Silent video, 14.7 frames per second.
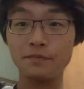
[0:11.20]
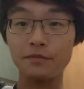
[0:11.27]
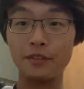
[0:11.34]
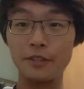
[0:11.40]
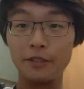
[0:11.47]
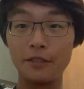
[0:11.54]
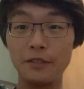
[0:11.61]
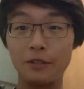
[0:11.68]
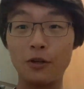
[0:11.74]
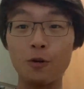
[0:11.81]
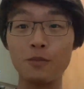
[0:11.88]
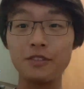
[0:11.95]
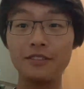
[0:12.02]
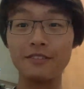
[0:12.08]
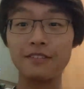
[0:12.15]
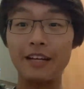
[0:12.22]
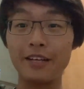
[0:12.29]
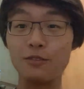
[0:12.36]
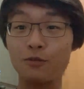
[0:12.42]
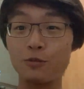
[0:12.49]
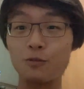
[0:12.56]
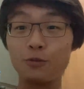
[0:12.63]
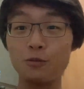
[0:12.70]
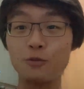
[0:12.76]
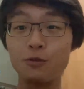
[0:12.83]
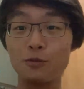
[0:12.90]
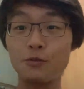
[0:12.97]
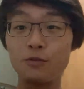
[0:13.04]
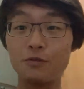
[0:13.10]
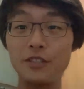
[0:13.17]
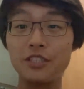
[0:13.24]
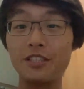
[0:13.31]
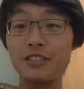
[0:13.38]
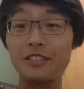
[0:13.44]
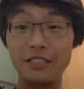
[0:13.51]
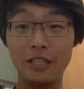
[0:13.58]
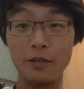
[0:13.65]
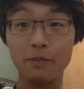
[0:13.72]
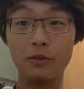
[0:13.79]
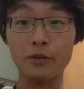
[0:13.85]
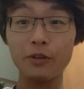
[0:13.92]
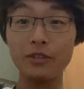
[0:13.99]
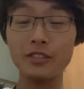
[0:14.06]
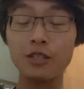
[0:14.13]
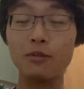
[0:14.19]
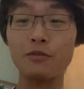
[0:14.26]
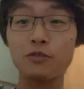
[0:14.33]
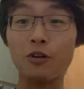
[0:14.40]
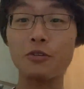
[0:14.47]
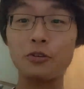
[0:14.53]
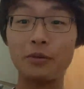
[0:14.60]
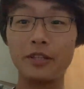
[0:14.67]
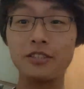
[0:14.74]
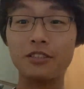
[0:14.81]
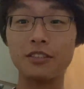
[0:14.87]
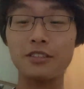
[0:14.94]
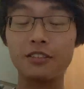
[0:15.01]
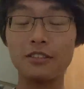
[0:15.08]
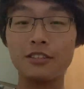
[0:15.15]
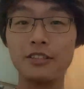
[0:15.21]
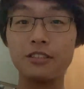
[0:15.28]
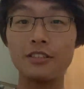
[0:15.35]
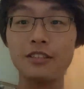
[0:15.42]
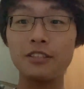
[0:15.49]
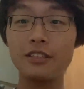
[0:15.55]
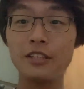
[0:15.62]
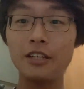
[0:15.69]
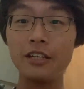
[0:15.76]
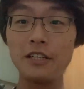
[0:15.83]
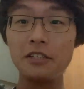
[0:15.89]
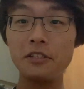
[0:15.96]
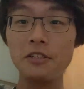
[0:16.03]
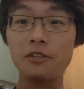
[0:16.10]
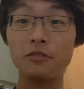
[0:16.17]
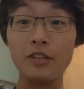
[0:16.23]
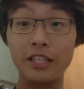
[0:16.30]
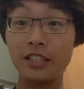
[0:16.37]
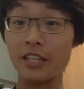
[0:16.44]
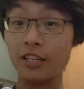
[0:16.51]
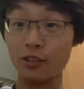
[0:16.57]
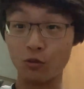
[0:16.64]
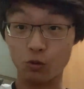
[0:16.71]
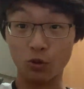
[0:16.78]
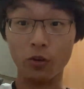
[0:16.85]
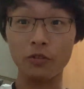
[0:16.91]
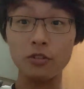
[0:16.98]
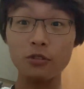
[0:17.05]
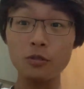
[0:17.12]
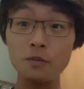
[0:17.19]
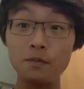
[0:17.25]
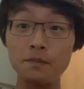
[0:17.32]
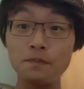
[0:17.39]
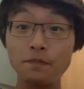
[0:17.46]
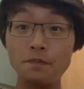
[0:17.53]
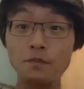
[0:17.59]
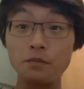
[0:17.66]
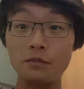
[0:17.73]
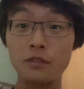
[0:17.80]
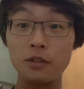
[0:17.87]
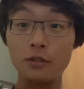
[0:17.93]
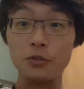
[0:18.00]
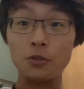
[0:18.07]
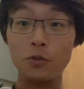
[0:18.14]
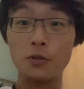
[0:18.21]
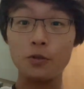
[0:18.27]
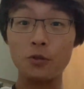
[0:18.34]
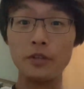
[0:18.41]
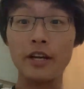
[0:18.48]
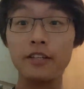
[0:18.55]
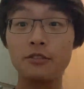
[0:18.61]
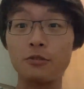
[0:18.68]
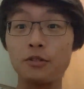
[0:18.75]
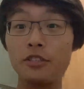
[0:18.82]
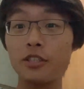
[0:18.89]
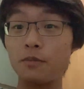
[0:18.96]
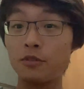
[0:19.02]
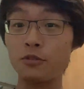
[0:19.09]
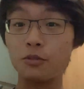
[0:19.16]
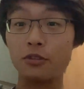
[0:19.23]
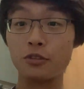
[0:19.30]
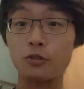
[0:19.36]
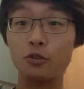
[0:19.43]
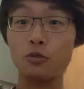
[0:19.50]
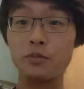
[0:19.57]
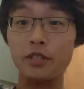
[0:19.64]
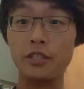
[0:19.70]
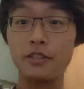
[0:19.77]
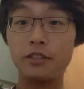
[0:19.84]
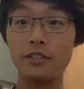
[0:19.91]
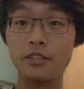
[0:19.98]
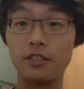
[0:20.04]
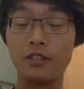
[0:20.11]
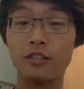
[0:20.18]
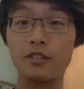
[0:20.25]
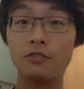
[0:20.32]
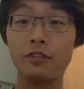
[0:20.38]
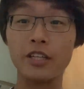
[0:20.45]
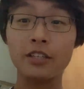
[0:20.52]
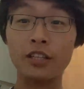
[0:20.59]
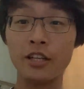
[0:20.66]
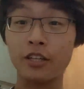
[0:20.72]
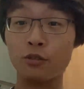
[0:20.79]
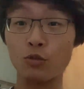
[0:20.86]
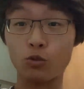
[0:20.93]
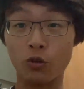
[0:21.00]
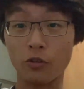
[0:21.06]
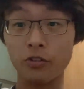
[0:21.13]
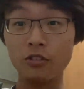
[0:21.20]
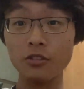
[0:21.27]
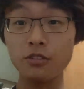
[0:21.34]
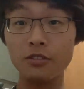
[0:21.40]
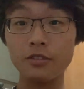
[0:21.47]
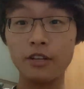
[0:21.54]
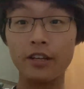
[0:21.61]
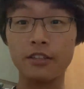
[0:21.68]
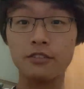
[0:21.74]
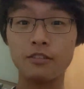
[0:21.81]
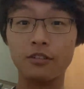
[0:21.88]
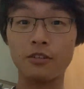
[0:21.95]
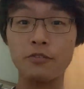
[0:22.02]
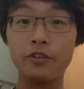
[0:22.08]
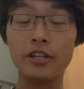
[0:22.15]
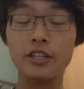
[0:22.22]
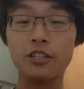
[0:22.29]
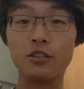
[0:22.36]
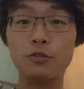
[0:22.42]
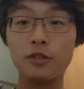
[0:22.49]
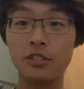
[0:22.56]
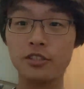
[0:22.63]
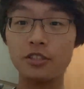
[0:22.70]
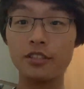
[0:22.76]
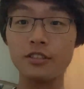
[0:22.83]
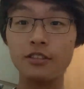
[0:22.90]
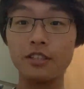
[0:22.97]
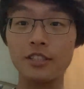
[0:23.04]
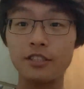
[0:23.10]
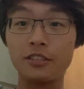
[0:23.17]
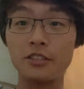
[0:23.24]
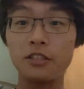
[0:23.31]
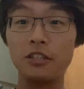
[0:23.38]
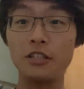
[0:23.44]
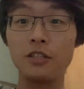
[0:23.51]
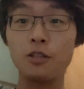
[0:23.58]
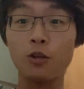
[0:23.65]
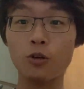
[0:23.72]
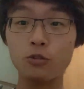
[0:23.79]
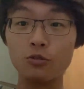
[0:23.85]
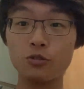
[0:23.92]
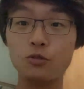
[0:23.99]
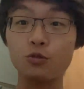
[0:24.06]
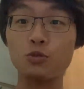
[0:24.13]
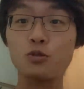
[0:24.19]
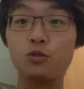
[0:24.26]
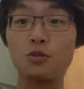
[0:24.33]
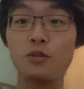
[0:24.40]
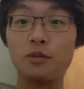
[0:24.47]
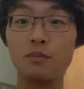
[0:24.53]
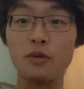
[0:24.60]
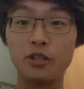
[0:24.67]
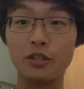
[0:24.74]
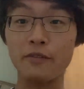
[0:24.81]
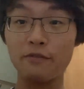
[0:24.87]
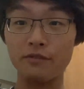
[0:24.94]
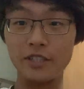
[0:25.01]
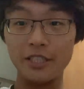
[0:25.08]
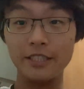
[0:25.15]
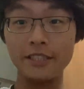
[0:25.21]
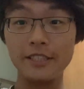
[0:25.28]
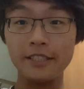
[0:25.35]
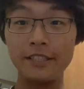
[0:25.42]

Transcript: the common guide to fishers in Singapore, some of you requested a rig tying tutorial. So yeah, today's episode is going to be a rig tying tutorial, and the rig in question is the long snoot bottom feeder.